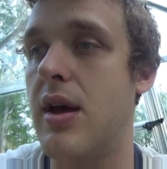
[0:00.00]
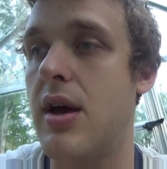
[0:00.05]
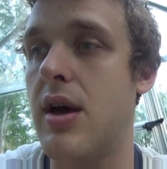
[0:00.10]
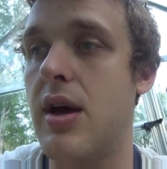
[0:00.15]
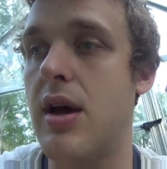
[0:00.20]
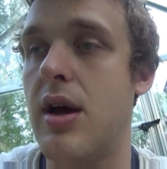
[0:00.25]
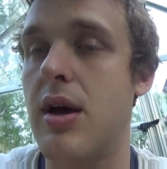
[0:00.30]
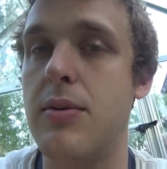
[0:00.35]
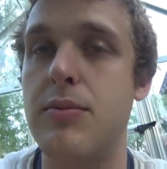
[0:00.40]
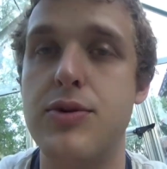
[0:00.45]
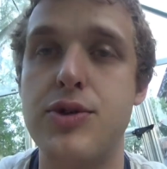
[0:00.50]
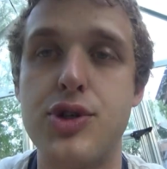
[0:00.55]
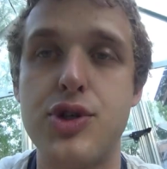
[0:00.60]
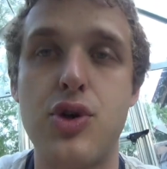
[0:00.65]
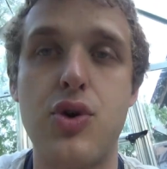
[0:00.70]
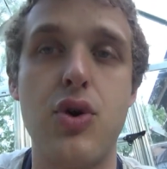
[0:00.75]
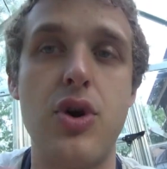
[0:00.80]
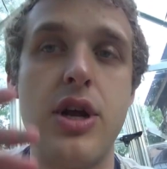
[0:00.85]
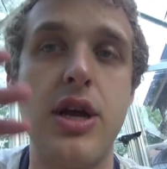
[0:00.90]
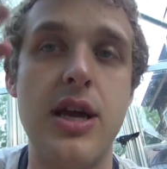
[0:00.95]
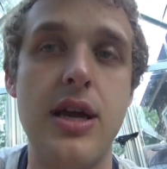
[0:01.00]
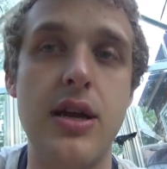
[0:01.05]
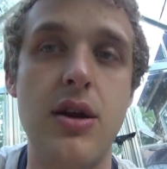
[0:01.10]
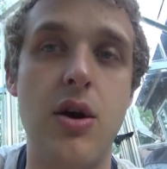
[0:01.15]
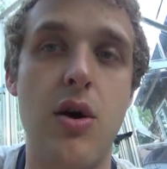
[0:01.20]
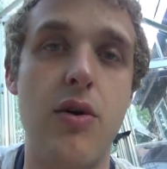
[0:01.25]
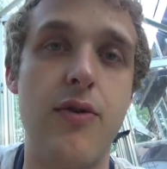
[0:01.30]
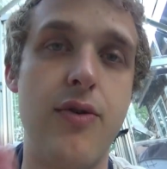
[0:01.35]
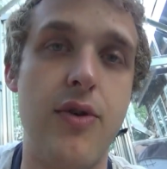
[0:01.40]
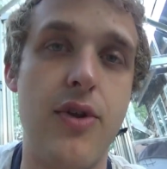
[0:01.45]
um, screen
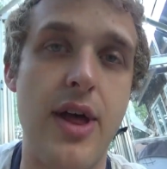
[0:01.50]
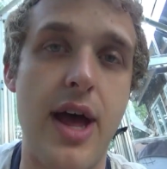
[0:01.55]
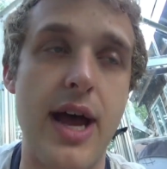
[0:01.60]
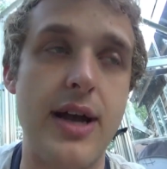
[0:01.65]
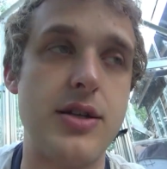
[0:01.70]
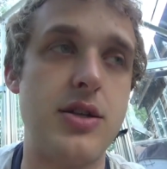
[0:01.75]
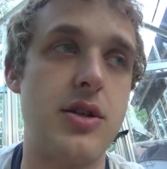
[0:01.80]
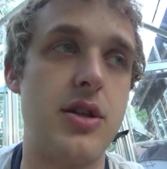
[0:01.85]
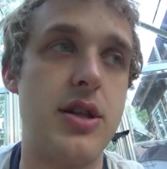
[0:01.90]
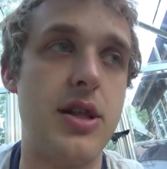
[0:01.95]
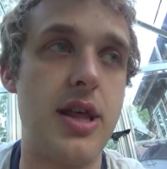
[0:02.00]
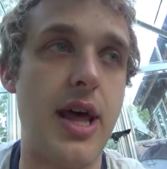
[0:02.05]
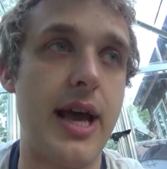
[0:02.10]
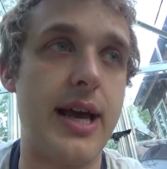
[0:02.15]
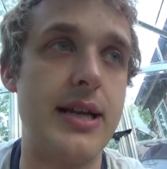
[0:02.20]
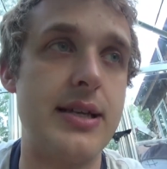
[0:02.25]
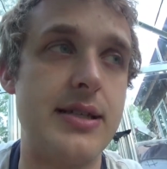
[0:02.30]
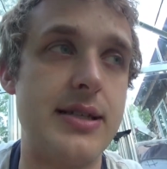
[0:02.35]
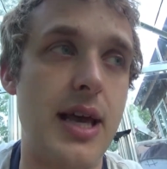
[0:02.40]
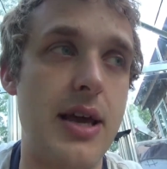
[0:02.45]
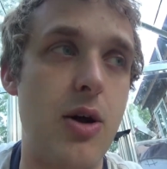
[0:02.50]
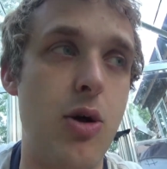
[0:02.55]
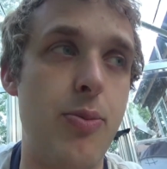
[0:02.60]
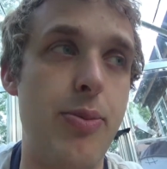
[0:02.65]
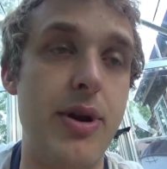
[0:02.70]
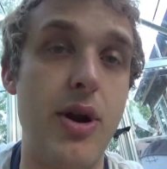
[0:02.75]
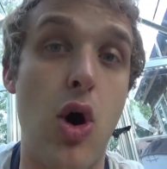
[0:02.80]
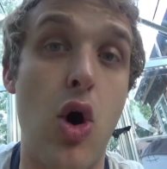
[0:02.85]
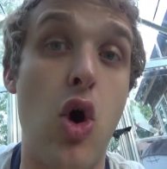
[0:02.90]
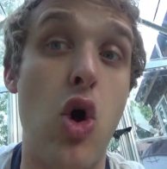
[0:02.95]
over that so that that can stay
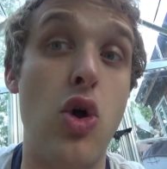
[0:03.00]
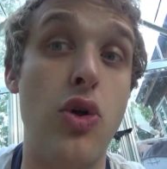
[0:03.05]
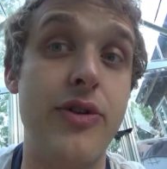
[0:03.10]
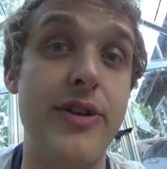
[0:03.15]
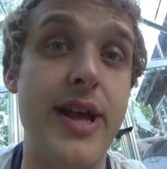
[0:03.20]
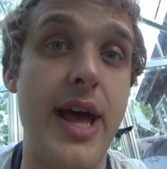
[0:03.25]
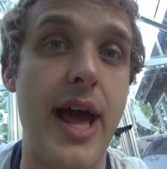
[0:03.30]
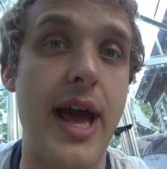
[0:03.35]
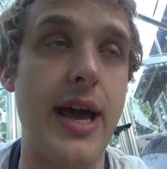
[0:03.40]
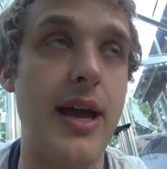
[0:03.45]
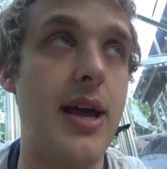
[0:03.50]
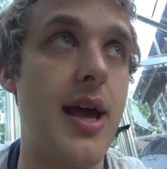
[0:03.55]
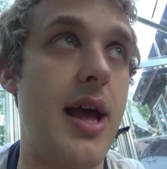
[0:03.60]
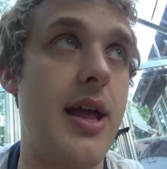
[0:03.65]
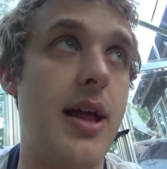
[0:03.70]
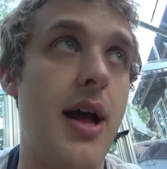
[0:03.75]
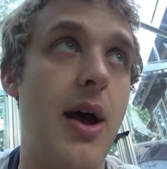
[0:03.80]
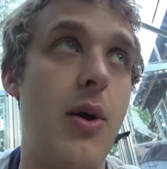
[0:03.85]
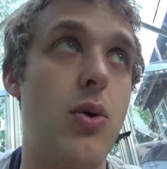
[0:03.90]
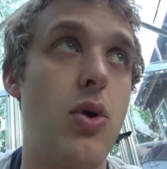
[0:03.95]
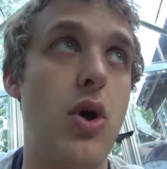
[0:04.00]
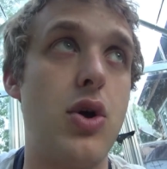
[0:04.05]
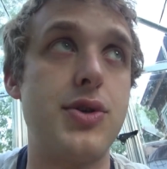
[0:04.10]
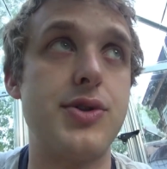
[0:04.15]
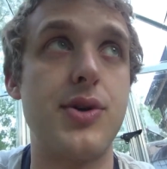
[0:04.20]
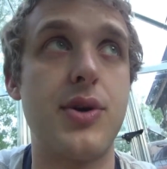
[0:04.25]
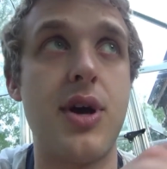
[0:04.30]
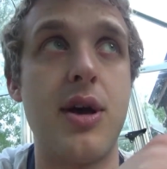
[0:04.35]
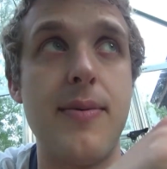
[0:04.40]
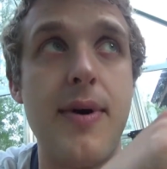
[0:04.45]
open all day, and I will
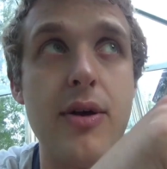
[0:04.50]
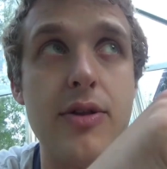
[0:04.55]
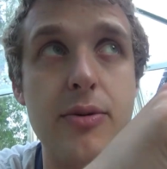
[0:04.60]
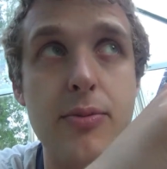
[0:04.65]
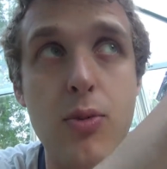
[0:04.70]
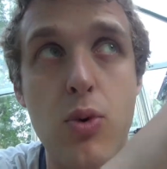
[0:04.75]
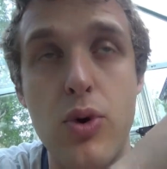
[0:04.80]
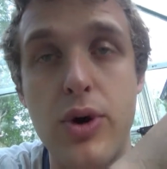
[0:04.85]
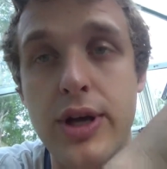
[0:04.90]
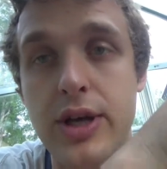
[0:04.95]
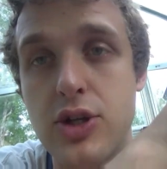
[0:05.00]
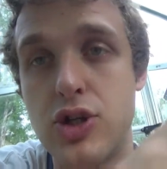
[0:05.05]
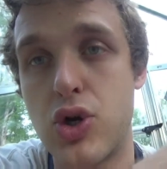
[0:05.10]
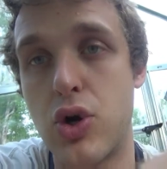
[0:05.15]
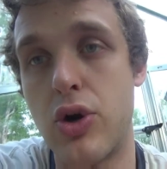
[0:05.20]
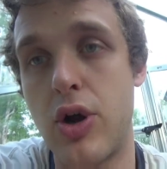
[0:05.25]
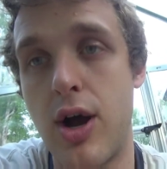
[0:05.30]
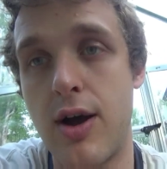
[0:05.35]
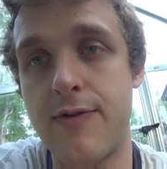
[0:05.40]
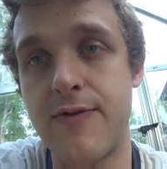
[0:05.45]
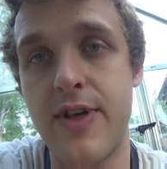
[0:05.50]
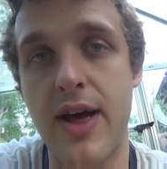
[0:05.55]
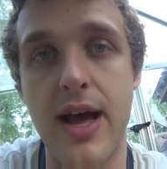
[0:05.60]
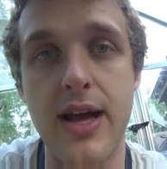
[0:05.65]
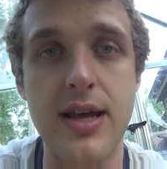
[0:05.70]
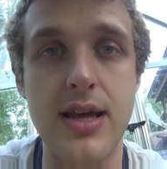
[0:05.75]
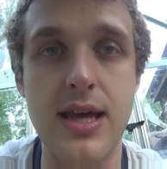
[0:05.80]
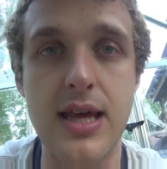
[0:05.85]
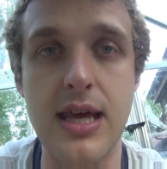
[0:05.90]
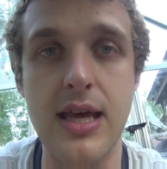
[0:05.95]
also come out in the morning and turn off
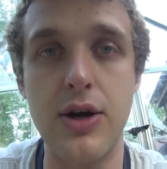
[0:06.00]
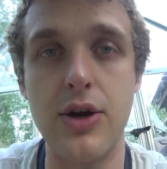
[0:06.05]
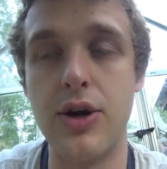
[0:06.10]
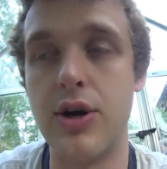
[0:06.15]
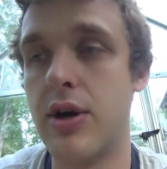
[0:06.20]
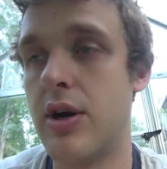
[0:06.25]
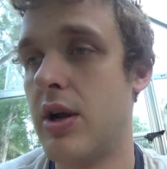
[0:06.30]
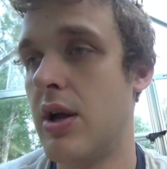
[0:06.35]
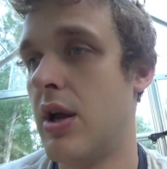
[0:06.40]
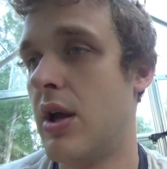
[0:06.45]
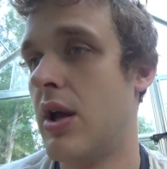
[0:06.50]
that heater.